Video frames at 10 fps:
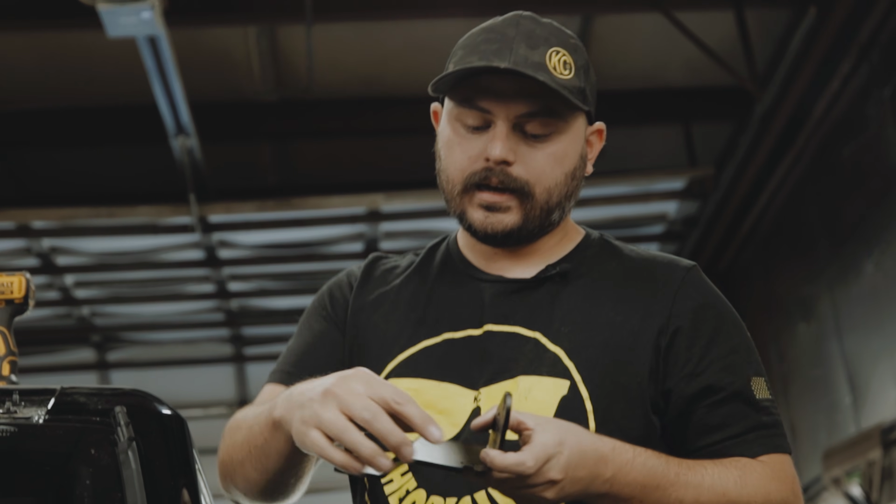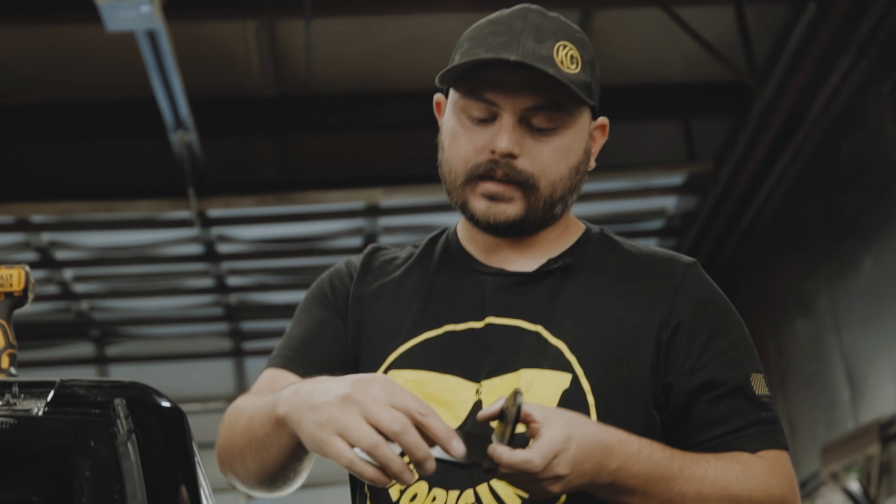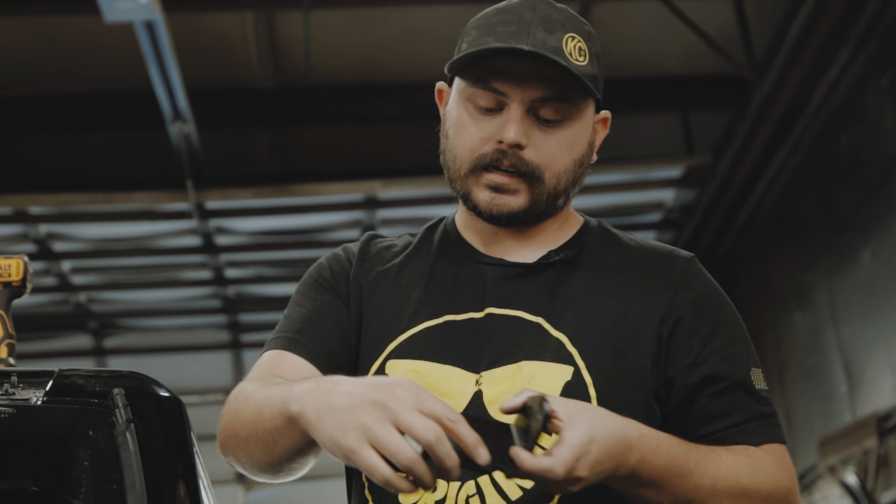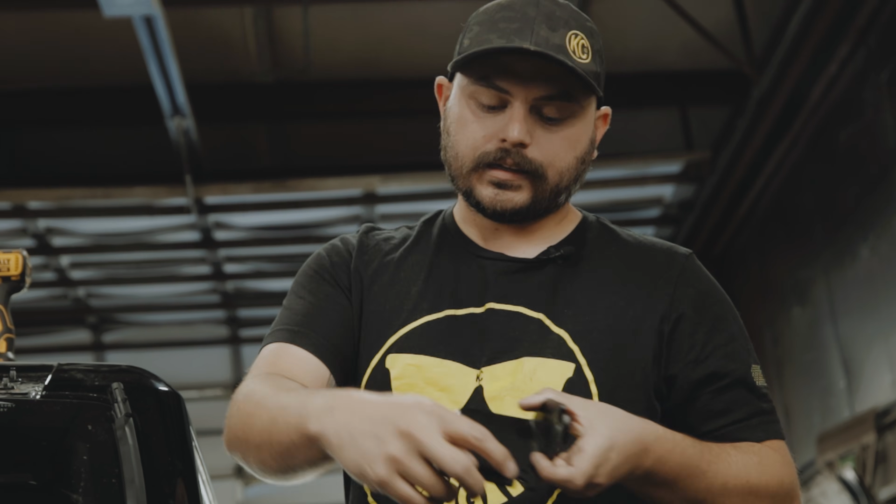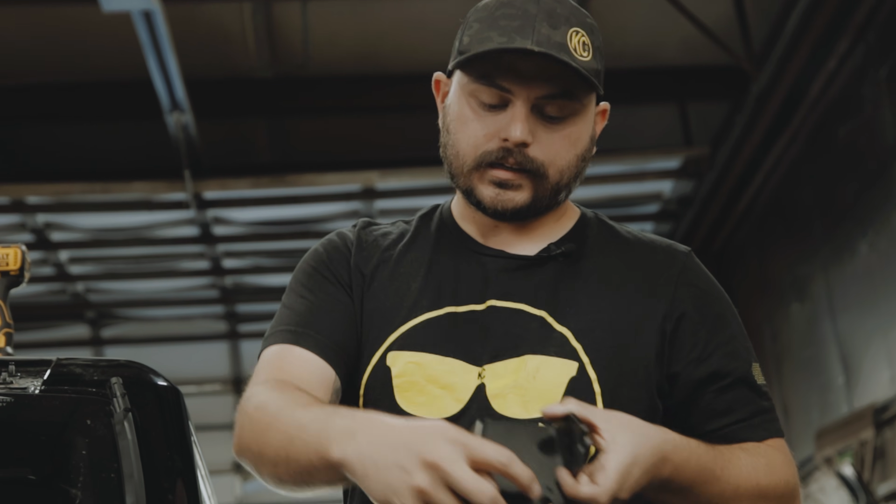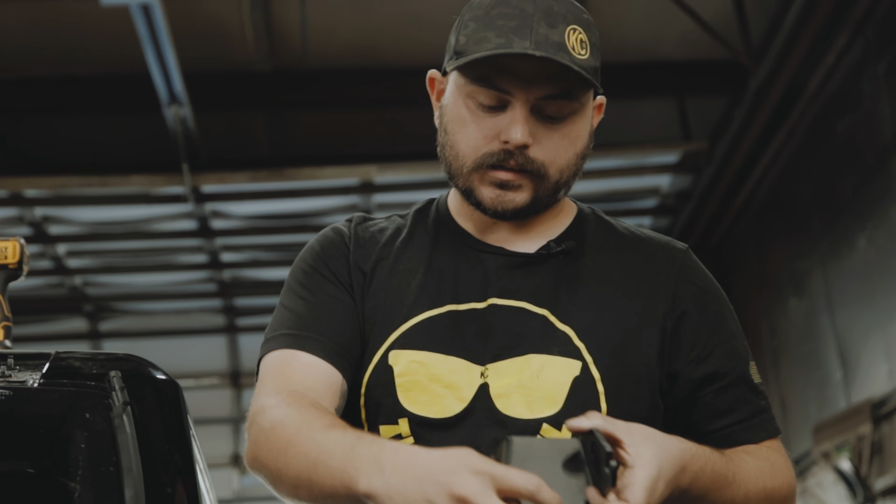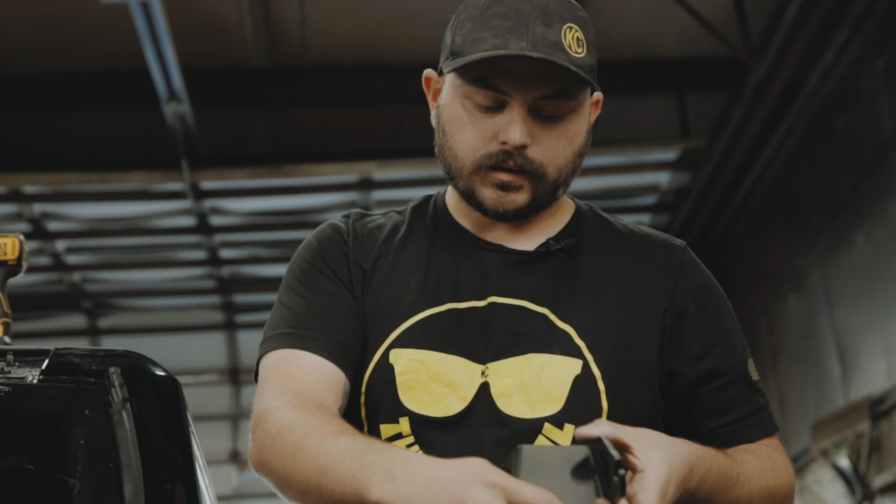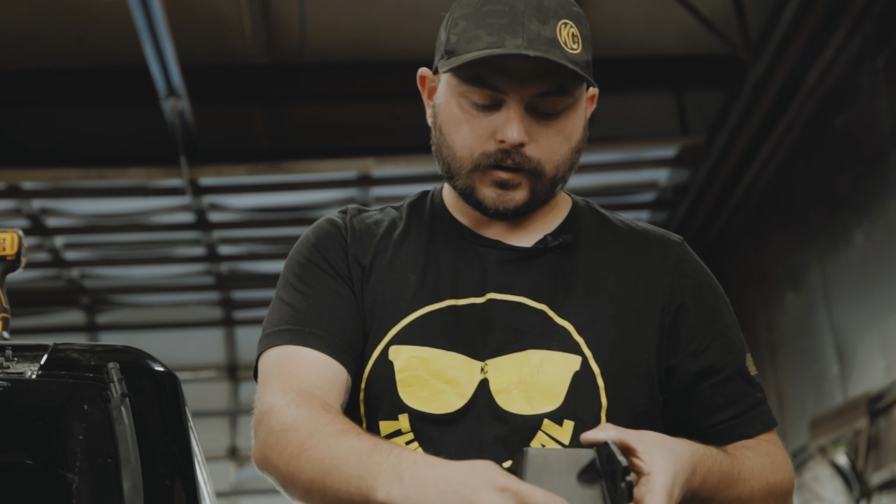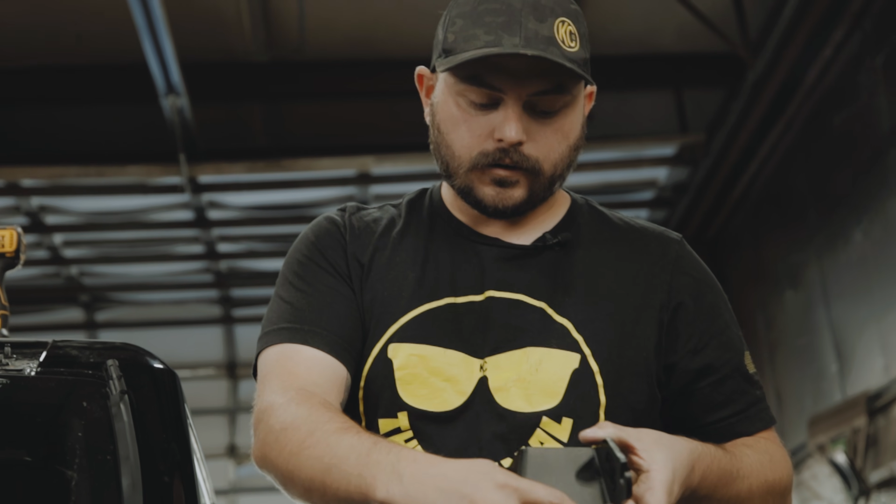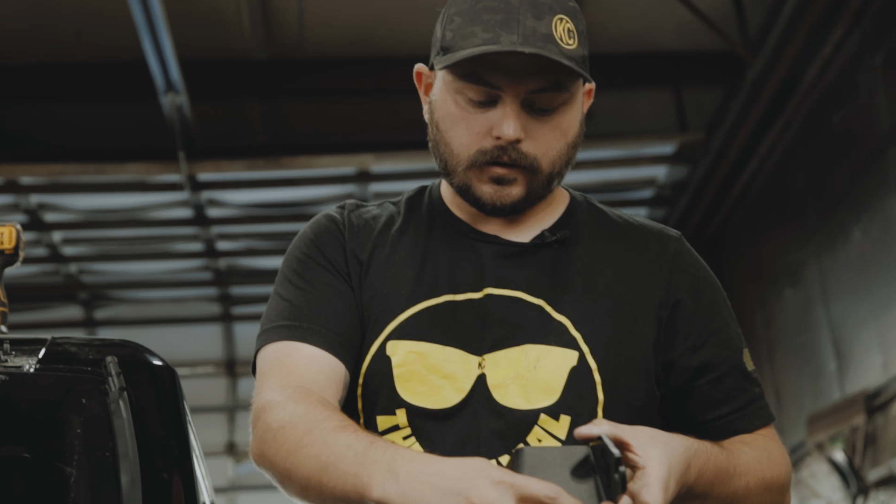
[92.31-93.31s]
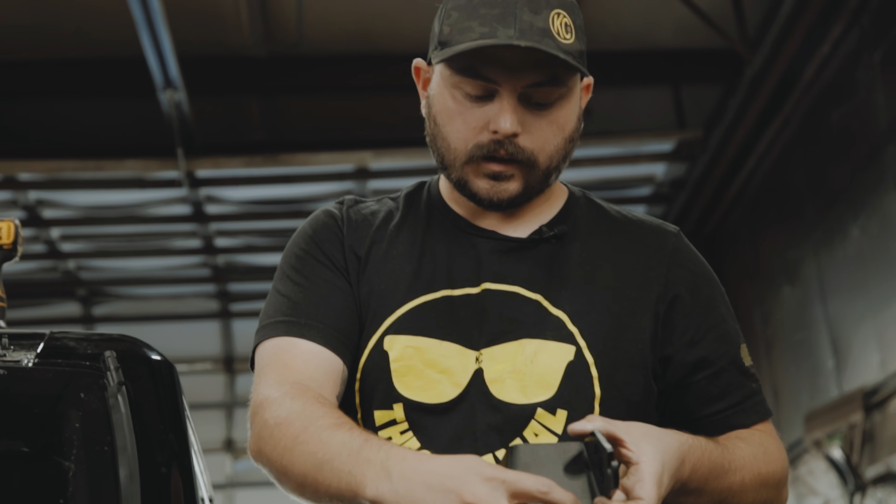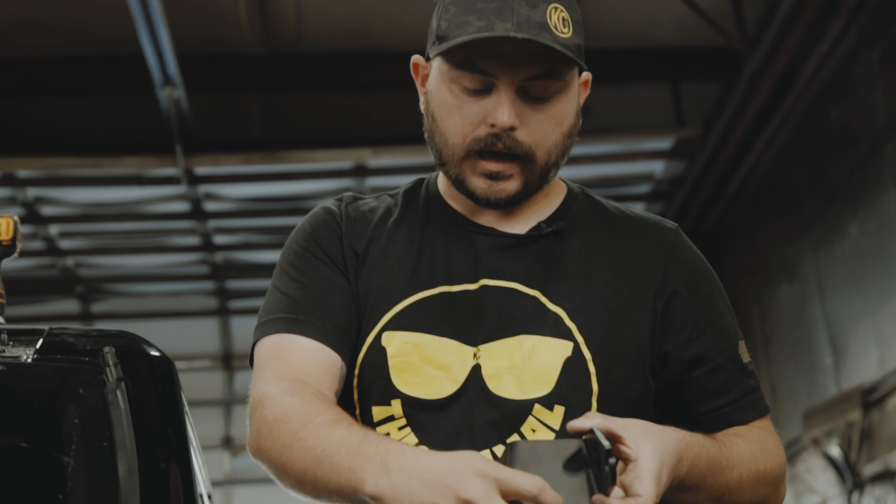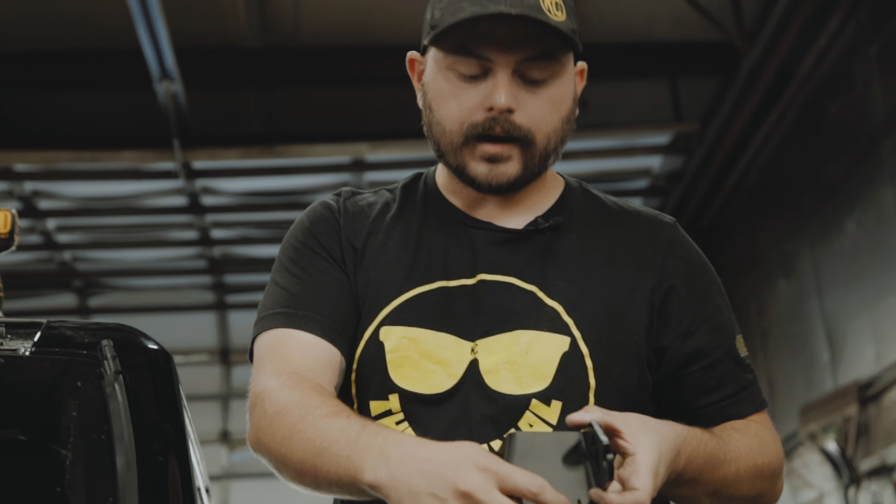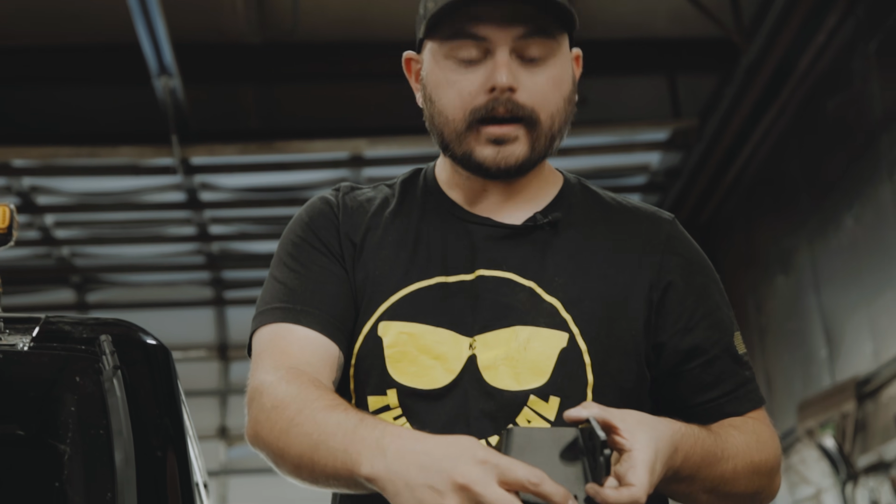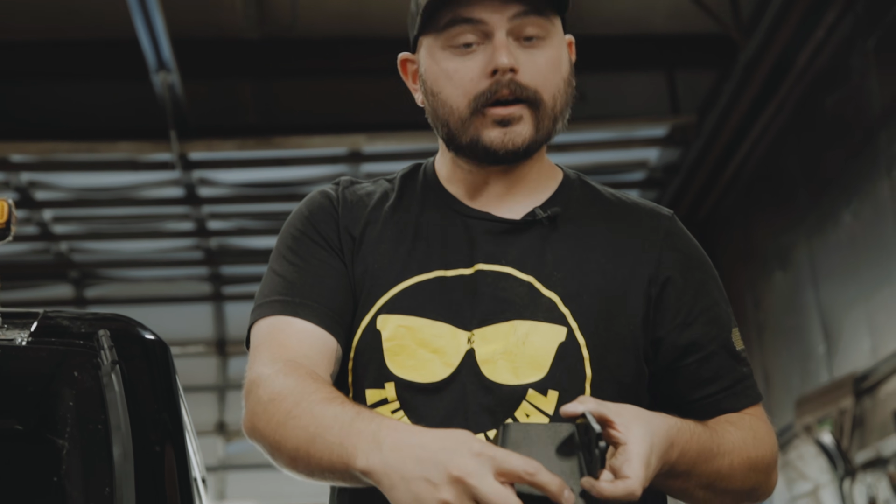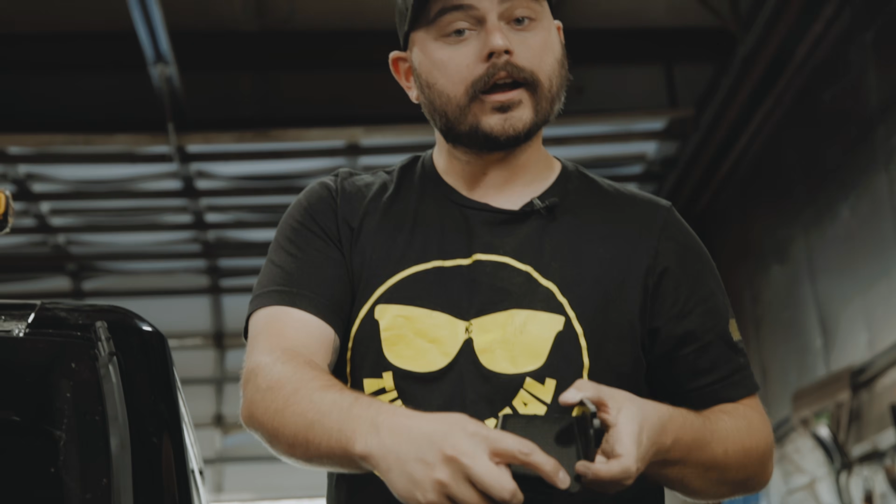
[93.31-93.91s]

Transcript: It's got this little cutout